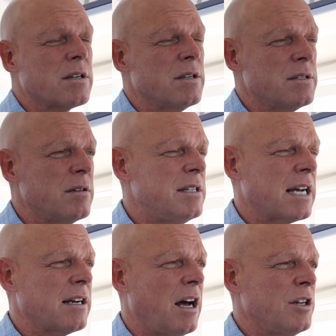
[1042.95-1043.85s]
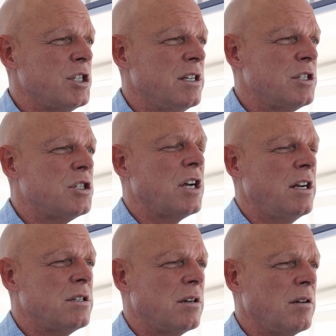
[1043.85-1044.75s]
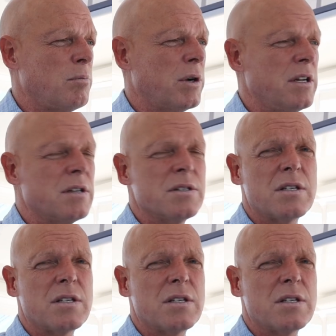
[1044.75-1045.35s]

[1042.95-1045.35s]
because the technology is changing pretty